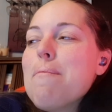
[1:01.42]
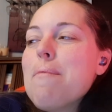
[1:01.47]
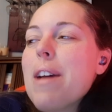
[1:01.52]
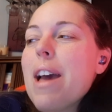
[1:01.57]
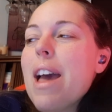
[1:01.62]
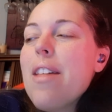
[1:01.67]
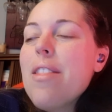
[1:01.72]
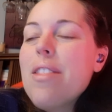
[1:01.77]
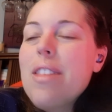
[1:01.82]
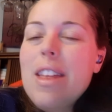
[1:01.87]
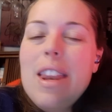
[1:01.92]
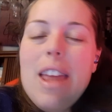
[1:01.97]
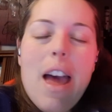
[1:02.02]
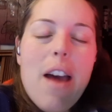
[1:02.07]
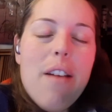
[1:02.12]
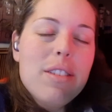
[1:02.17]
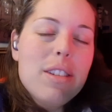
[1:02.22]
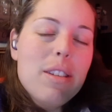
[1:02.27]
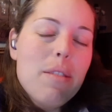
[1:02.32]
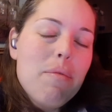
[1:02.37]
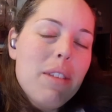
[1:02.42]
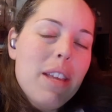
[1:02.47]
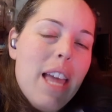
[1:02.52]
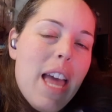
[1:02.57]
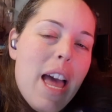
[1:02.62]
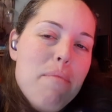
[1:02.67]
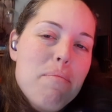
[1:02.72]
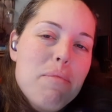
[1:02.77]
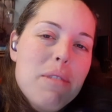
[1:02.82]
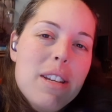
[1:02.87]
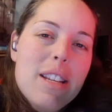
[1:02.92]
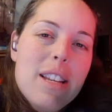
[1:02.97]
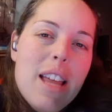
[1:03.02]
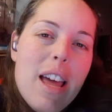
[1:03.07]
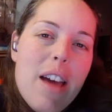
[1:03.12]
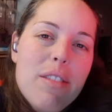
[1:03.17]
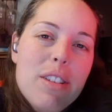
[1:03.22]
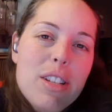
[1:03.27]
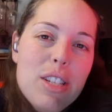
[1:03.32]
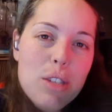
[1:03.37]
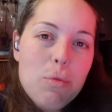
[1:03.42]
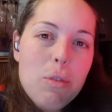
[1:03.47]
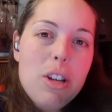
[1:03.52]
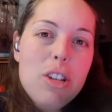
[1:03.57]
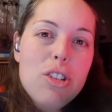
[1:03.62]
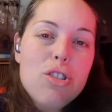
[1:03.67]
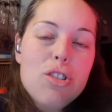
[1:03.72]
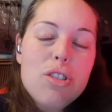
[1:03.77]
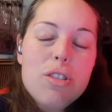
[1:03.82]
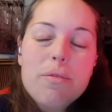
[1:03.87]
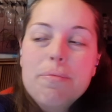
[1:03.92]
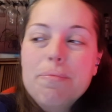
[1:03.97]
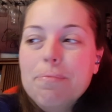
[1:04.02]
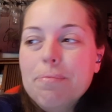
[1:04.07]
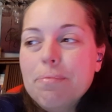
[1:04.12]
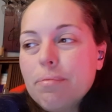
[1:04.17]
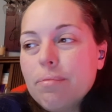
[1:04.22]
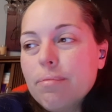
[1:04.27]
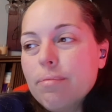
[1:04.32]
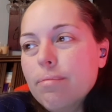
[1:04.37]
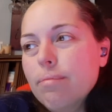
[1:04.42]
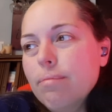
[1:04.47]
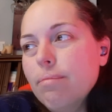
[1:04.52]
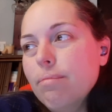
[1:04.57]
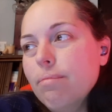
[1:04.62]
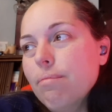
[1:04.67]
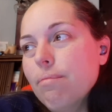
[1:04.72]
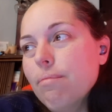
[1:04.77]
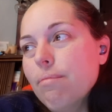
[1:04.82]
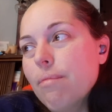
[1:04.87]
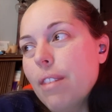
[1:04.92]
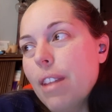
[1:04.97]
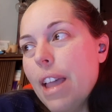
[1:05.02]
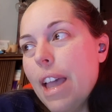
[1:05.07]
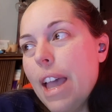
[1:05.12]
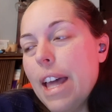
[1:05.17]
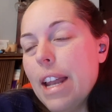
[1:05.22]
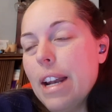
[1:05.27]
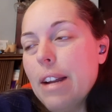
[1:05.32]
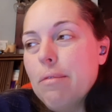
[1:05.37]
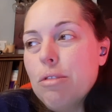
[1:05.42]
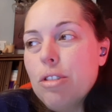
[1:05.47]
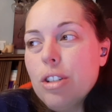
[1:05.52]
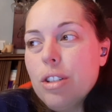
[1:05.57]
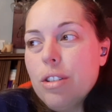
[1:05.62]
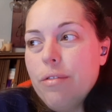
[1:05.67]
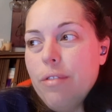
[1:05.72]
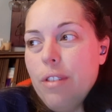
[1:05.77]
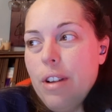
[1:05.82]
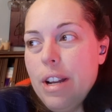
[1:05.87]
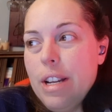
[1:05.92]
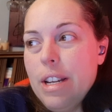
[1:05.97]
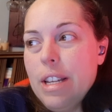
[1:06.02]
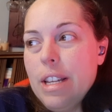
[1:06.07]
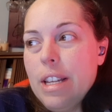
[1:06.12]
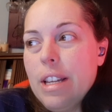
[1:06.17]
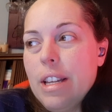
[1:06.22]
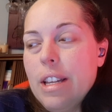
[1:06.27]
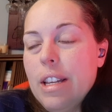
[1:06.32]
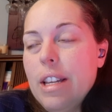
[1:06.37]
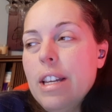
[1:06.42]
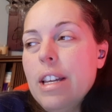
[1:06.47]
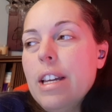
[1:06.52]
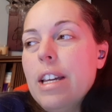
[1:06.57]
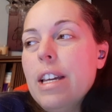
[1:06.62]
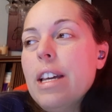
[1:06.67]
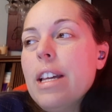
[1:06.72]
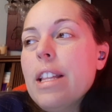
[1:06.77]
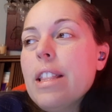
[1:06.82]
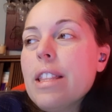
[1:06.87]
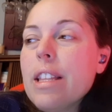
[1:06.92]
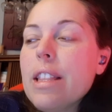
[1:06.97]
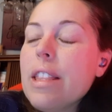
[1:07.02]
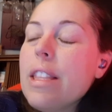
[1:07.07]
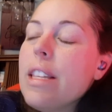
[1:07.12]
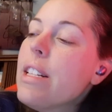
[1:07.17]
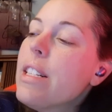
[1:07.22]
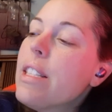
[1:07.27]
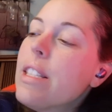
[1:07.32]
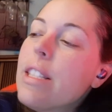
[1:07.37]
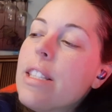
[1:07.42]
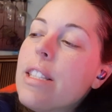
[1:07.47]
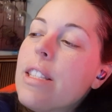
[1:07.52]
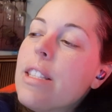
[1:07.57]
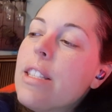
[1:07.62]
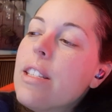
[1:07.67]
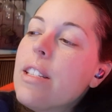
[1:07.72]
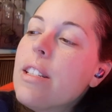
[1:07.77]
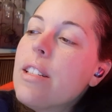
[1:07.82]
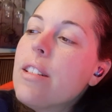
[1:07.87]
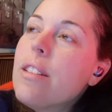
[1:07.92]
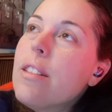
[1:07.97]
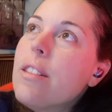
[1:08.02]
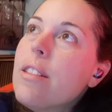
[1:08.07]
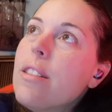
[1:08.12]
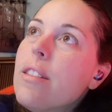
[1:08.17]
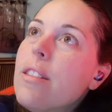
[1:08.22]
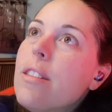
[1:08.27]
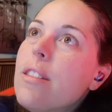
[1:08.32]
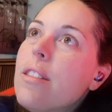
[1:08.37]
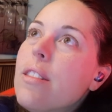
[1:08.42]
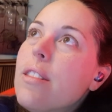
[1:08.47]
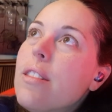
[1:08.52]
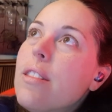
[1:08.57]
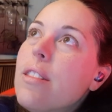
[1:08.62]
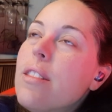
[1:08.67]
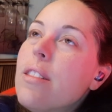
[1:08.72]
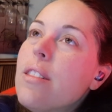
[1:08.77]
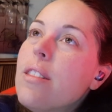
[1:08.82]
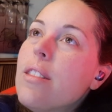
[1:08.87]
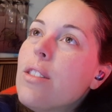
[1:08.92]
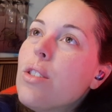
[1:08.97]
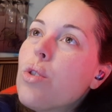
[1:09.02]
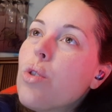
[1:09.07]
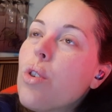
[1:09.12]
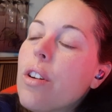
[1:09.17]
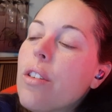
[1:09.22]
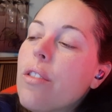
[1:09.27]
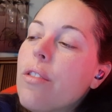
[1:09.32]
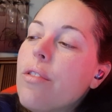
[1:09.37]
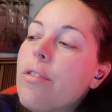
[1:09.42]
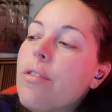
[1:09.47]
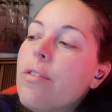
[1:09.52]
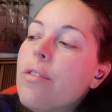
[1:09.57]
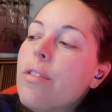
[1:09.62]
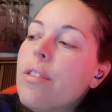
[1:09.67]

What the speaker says: and then have something happen and have it switch. And I'm just finding that this sort of